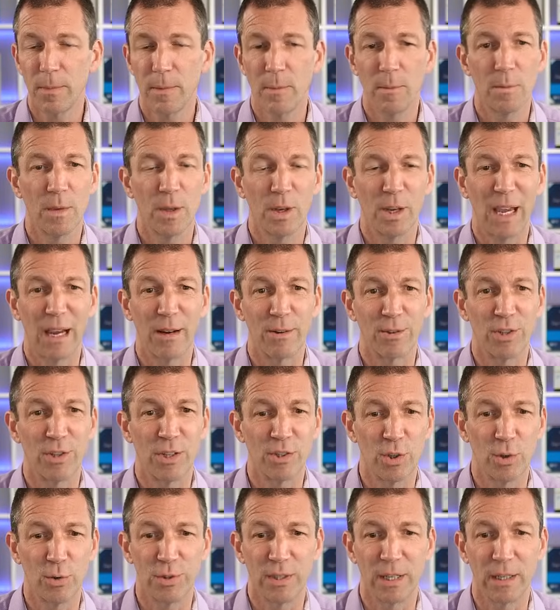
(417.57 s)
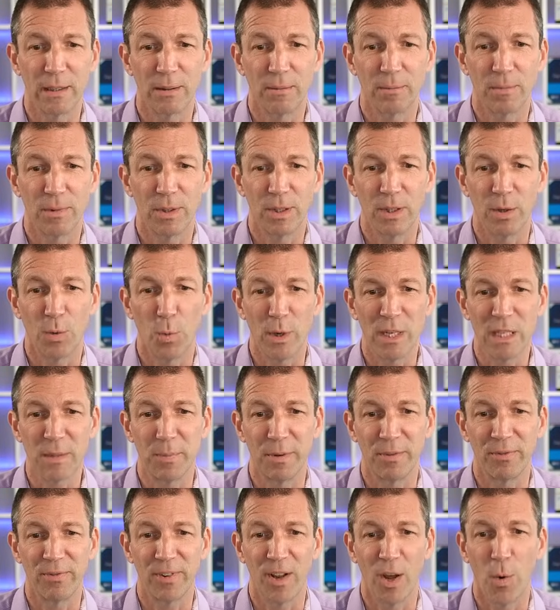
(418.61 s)
Okay, I was just using the Whisper
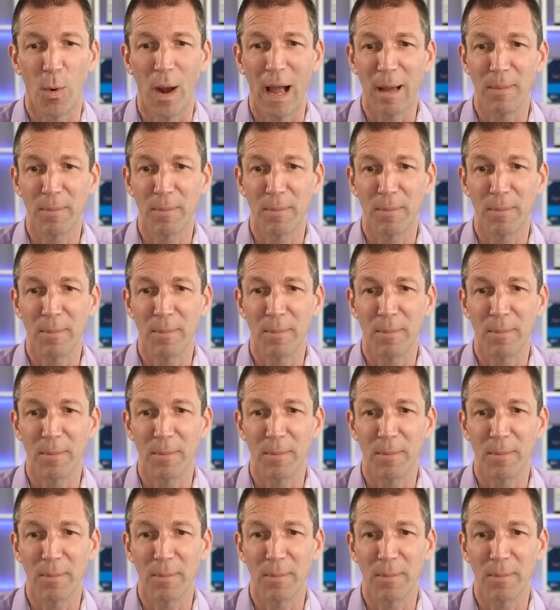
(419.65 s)
Flow app